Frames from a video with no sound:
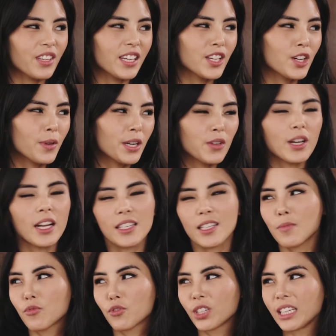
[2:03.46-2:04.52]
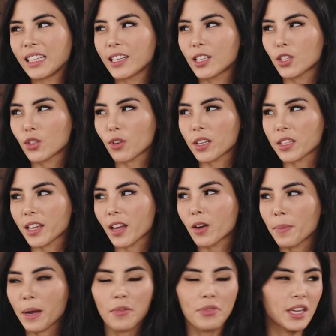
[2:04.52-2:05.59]
You know what, you guys seem really stressed out
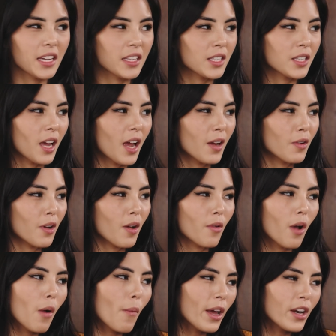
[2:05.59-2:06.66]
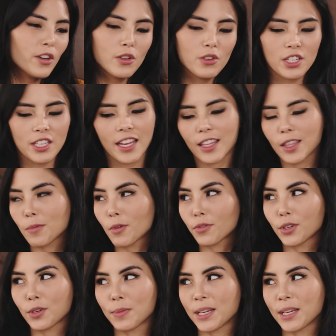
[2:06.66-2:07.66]
about this. Why don't you just hand them over to